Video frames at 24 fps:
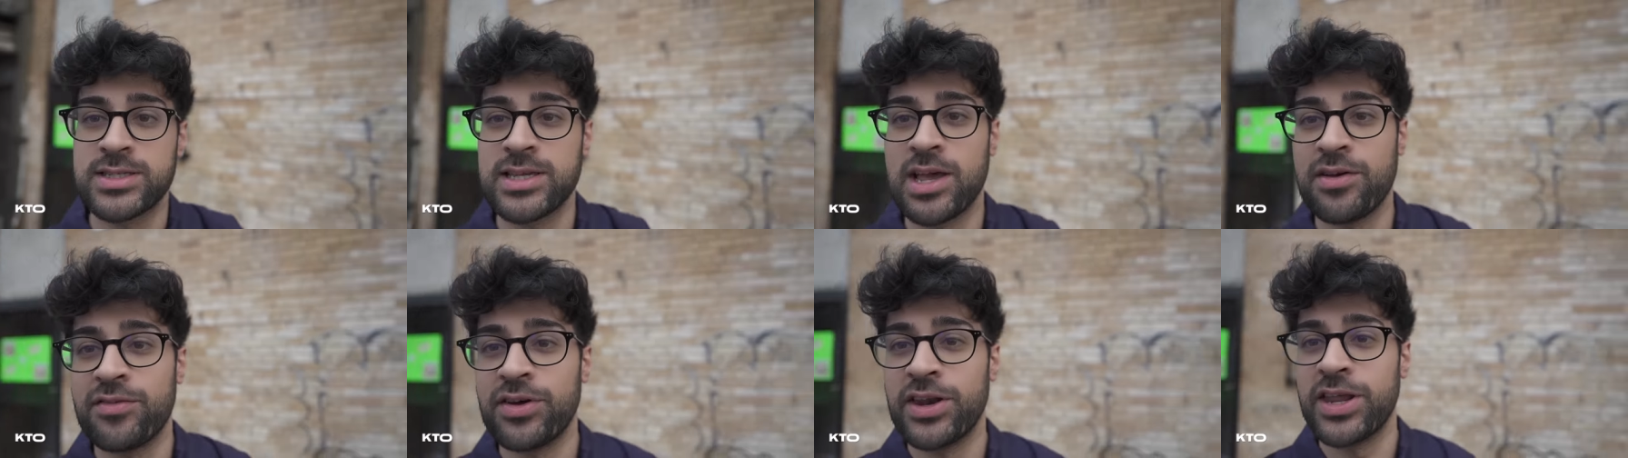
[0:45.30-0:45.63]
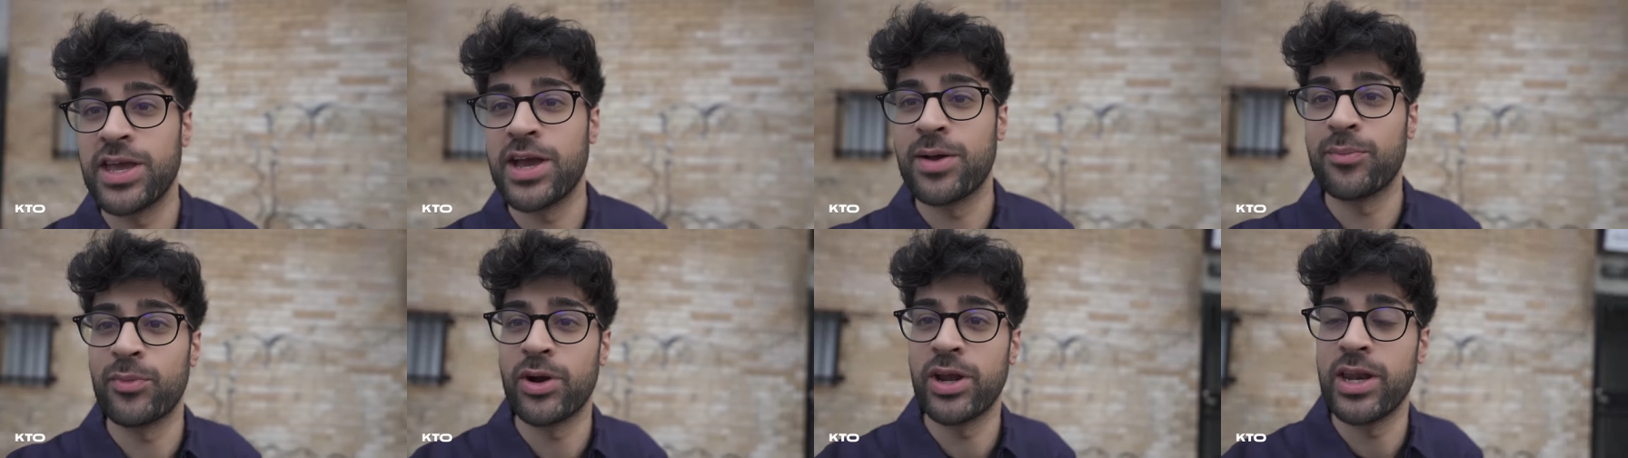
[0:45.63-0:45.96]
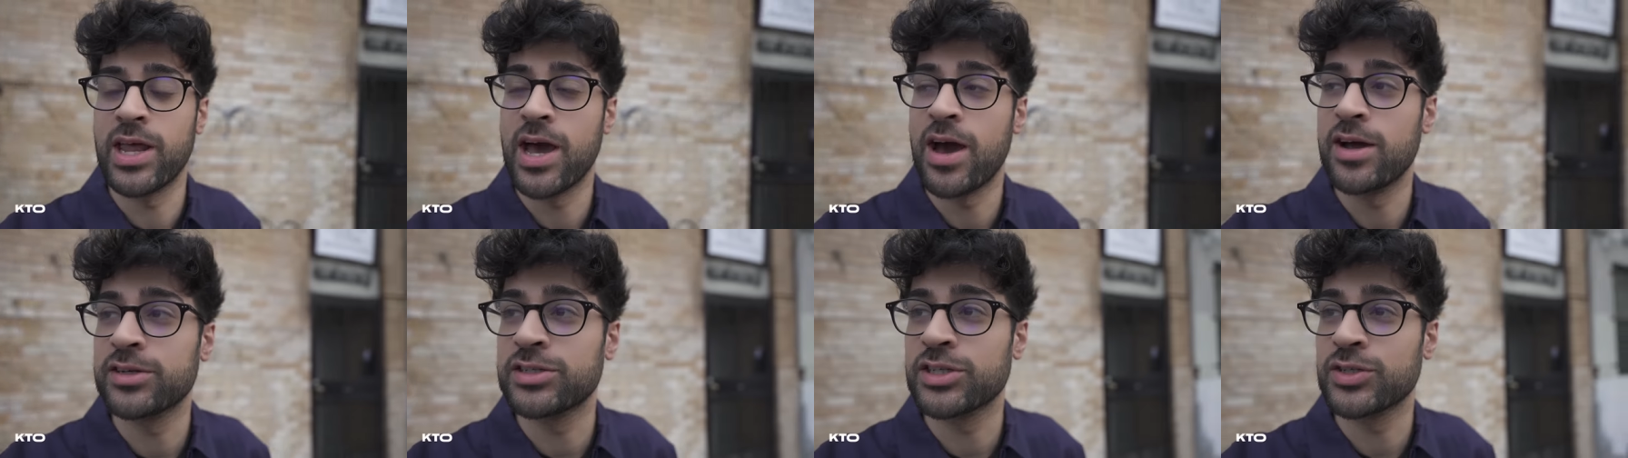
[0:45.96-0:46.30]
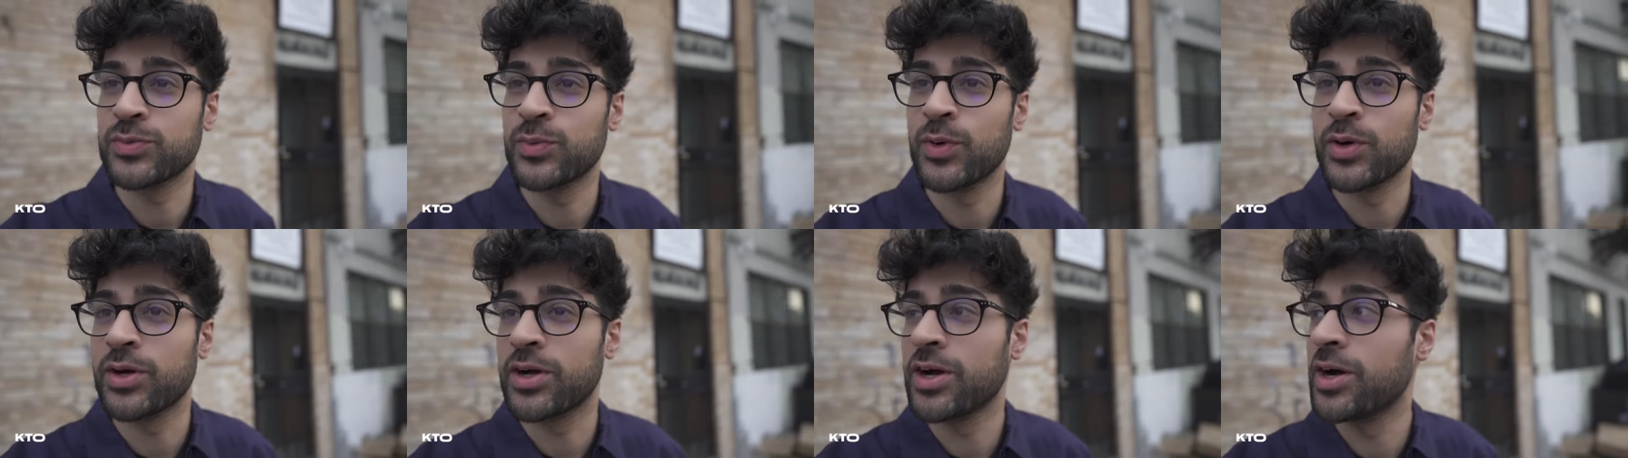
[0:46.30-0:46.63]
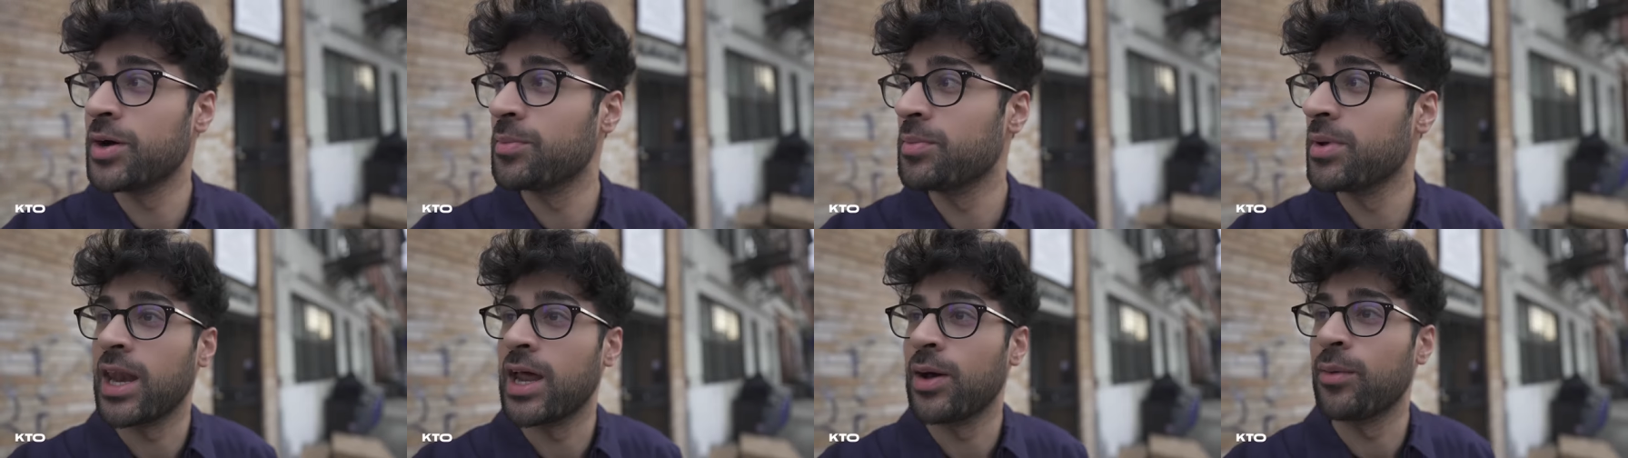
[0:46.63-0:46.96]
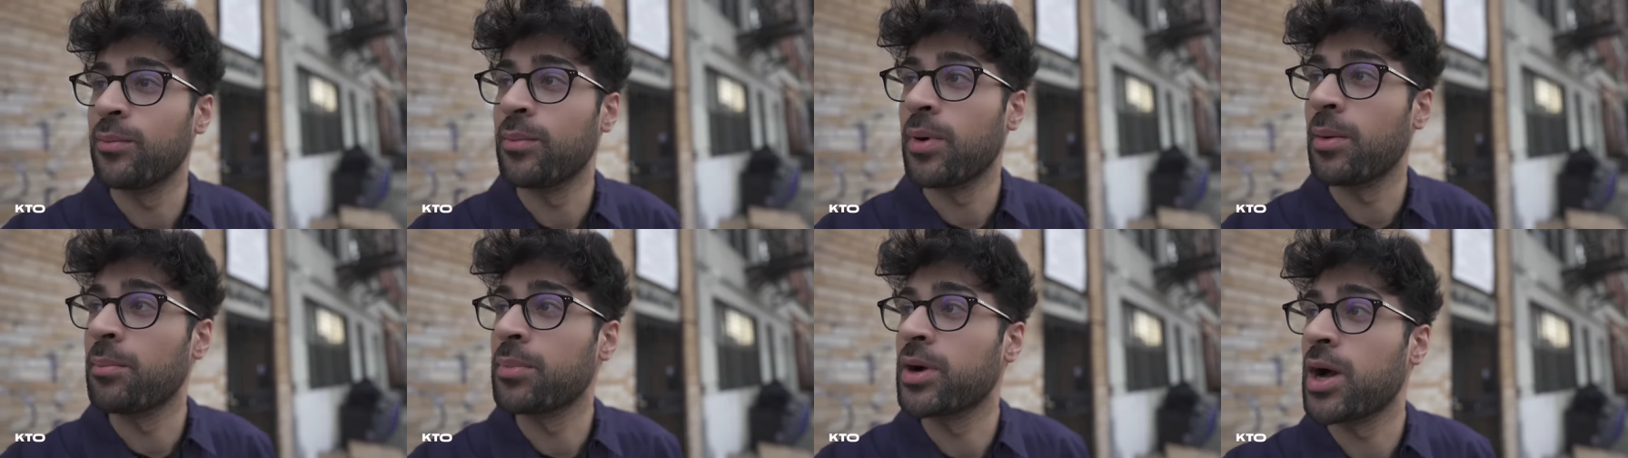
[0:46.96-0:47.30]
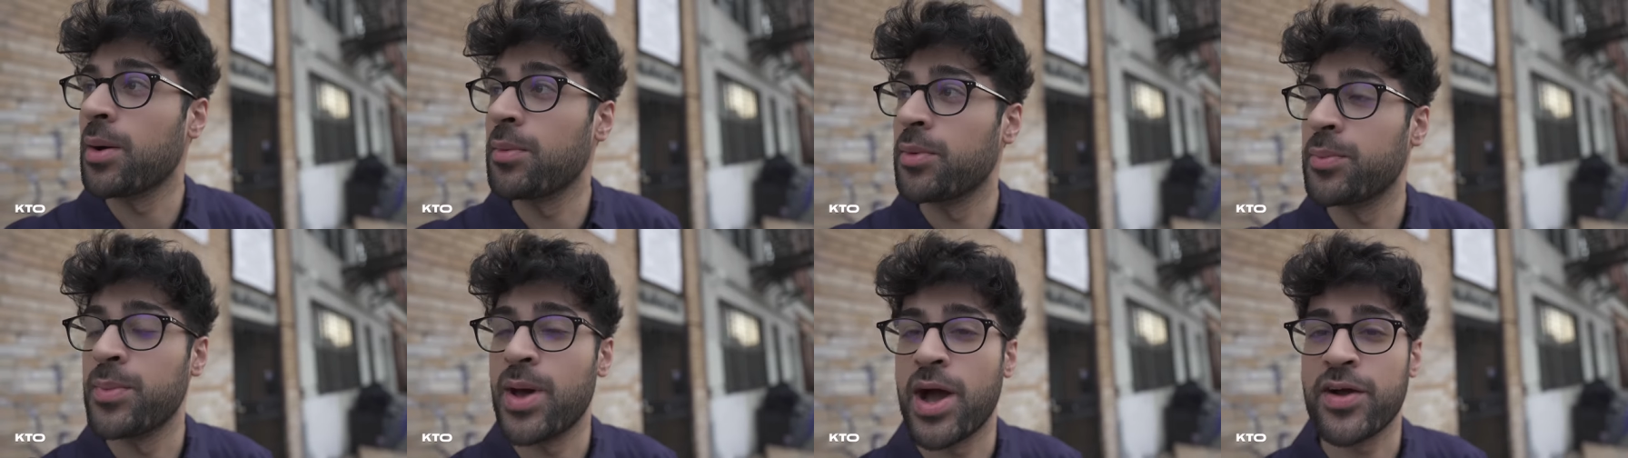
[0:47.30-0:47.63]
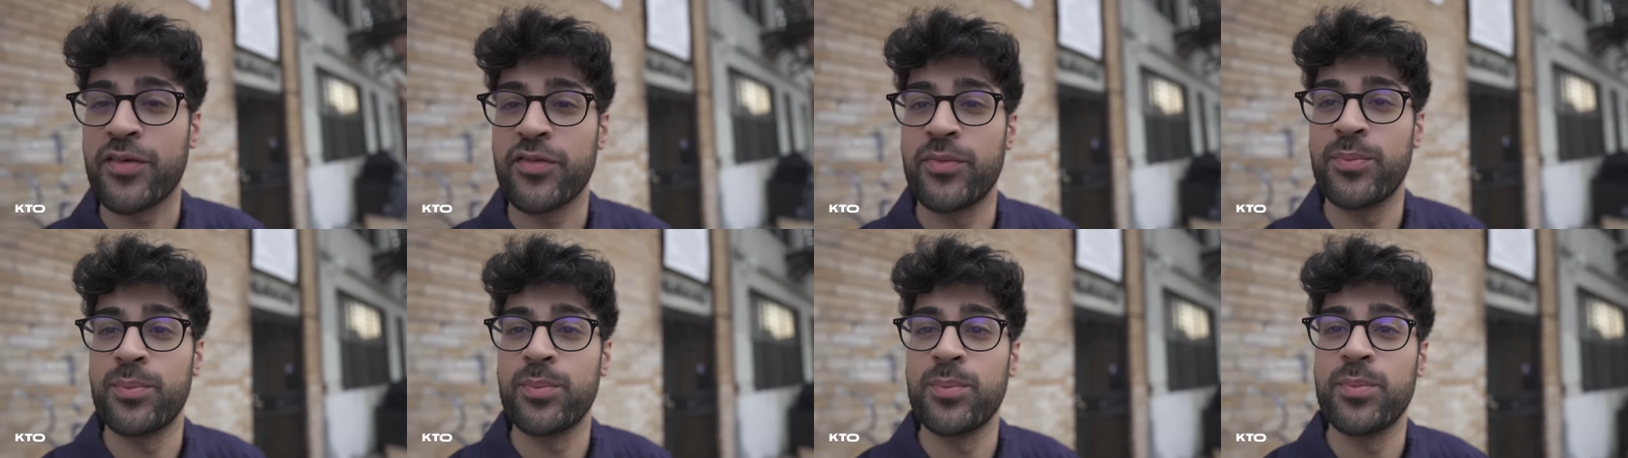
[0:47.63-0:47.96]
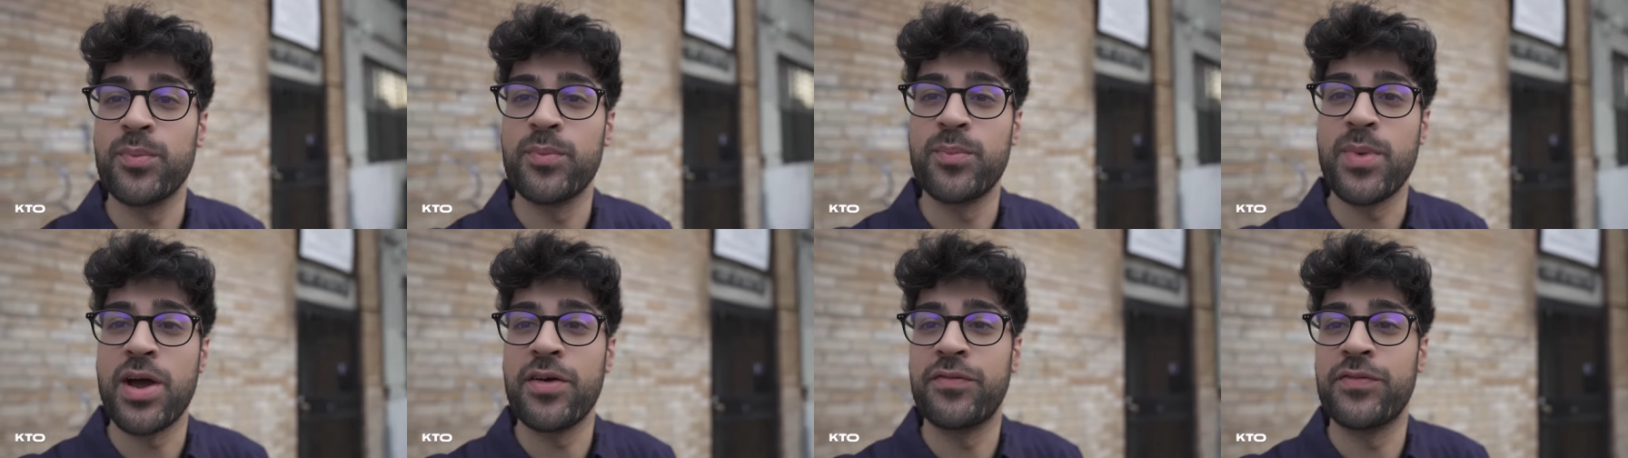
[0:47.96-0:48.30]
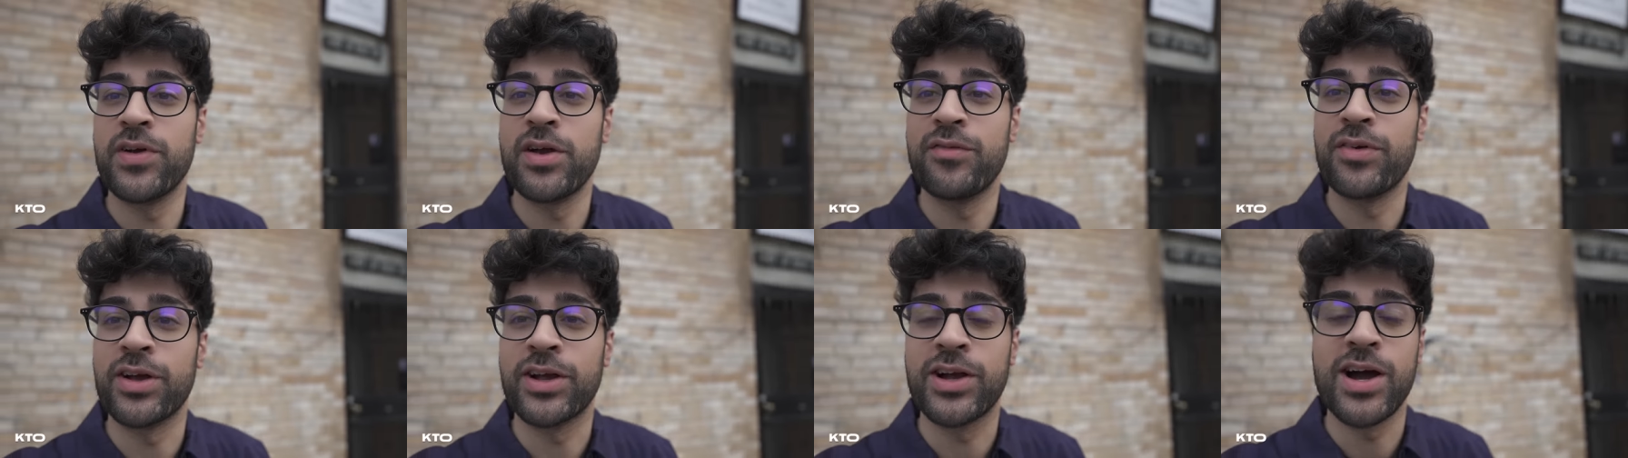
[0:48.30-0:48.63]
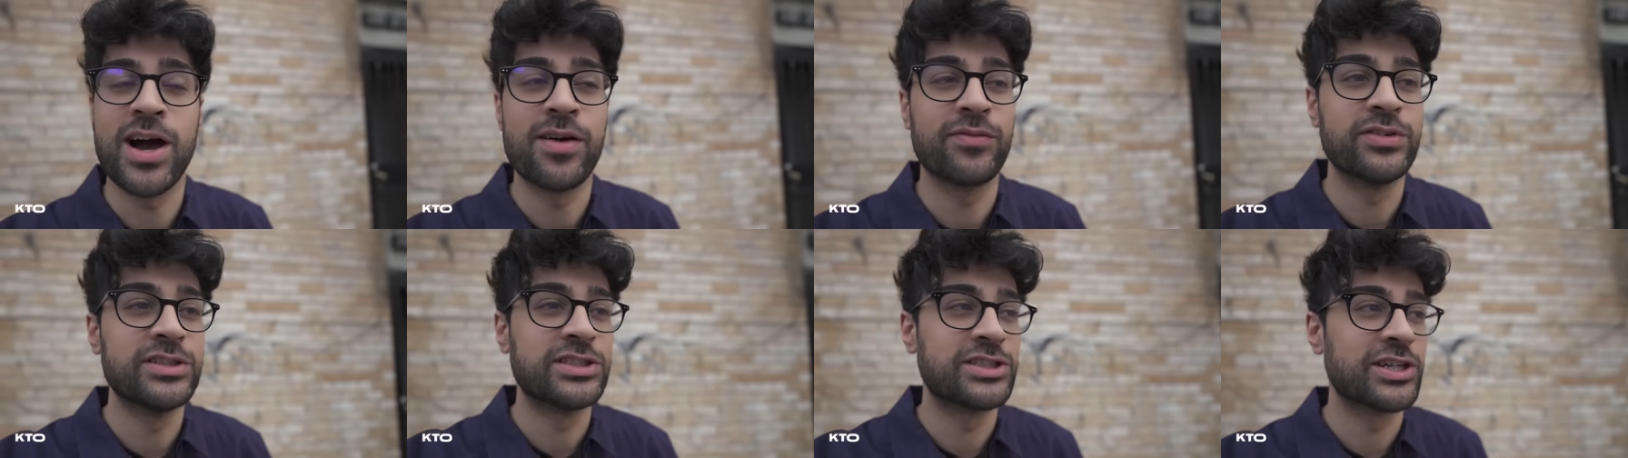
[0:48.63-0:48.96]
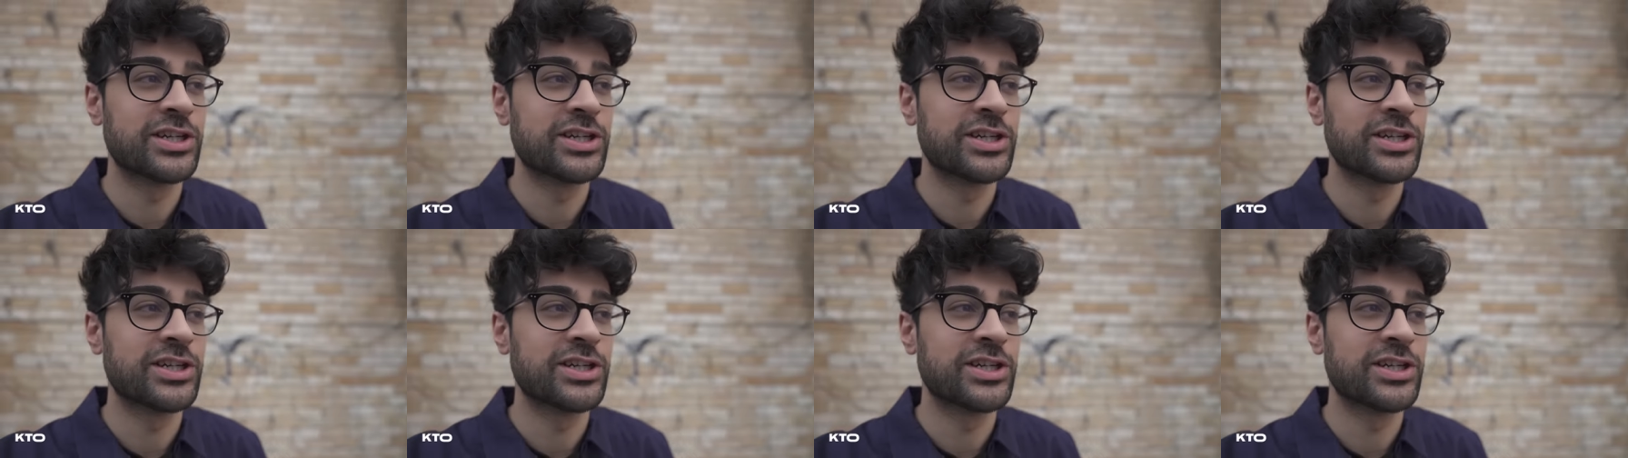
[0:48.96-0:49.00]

7 a.m. right now. I just woke up and I'm, I'm, coming back from my favorite coffee